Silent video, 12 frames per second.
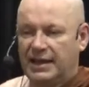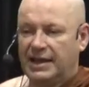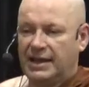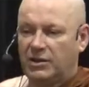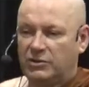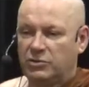
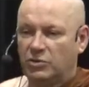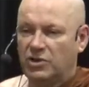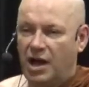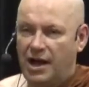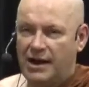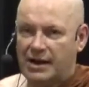a new
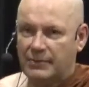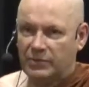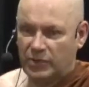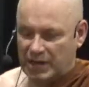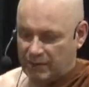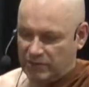car. But
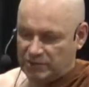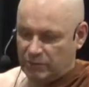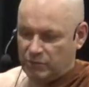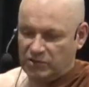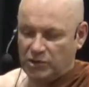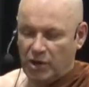when I was
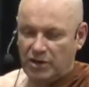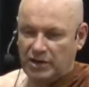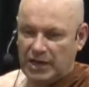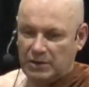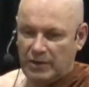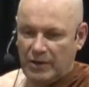when I was young,
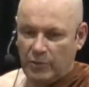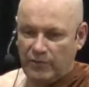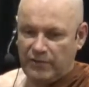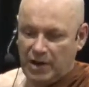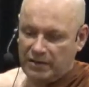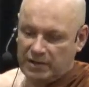kind of our
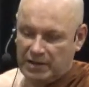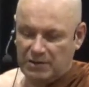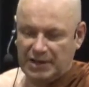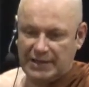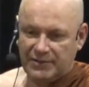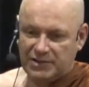father kind
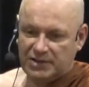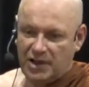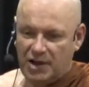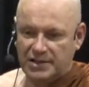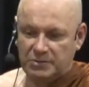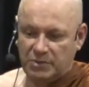of gave us cars.